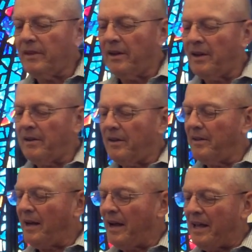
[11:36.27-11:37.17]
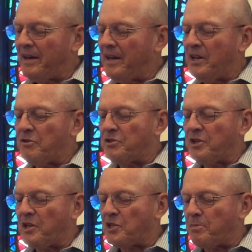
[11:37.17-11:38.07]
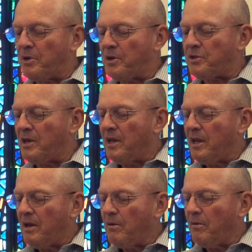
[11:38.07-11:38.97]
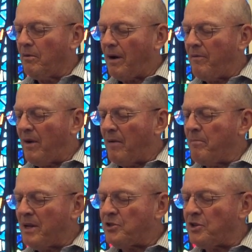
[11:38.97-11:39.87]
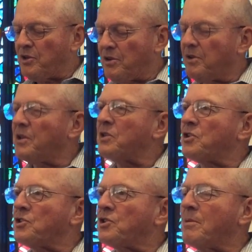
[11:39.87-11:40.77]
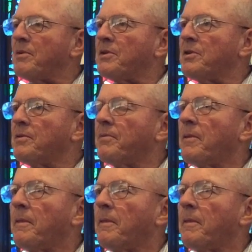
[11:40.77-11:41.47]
I had an interesting experience. I've mentioned this to some of you,